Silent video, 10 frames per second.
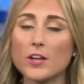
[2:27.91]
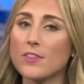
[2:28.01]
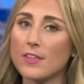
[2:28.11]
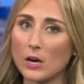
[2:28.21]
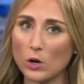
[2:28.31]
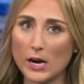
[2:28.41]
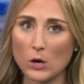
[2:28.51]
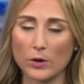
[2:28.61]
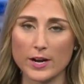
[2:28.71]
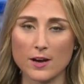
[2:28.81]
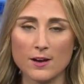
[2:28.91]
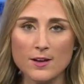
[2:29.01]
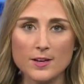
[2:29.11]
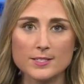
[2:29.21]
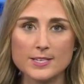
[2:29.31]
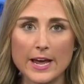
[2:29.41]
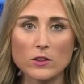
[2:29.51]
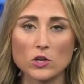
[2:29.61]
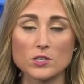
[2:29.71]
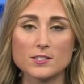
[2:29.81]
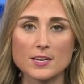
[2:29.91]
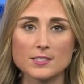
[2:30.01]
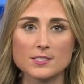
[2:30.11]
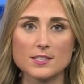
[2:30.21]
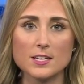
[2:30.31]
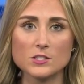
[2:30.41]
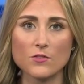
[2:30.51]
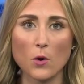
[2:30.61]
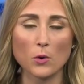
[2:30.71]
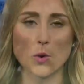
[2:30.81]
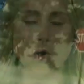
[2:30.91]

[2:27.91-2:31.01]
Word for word: in their area. Taylor sent us this photo